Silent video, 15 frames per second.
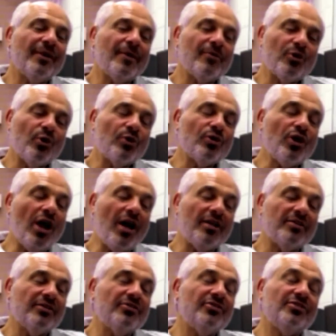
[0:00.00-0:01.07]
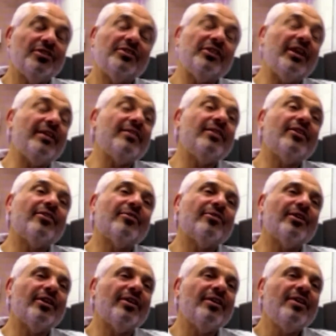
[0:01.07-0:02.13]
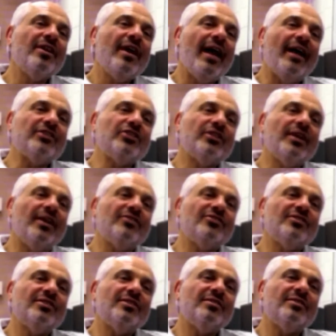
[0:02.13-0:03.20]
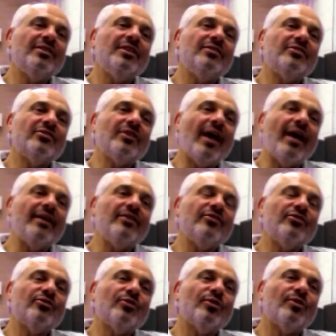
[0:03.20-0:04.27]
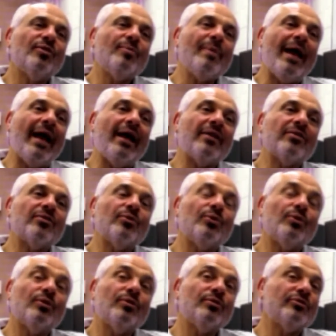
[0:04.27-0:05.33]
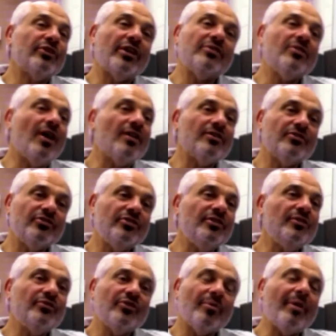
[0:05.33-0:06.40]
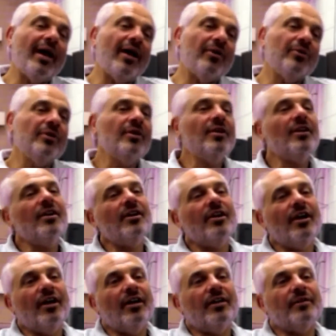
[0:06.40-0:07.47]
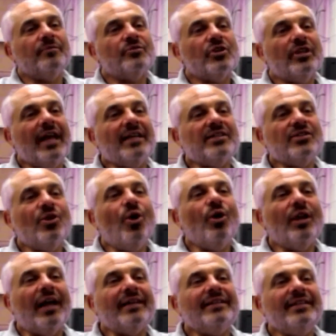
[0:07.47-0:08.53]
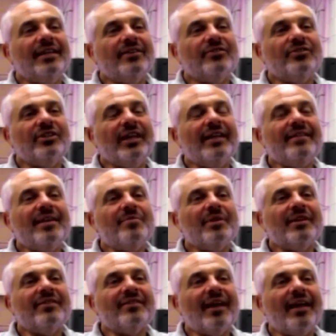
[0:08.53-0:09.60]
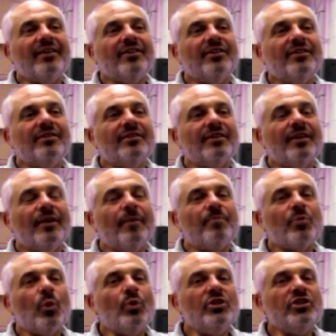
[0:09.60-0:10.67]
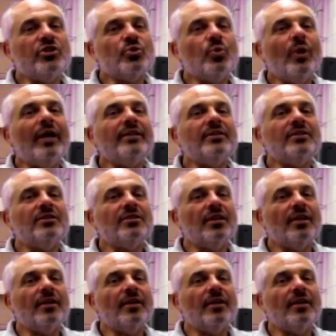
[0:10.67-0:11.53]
go to college and get their education in science or math or technology somehow. So that's the whole idea, is to get them excited. We just went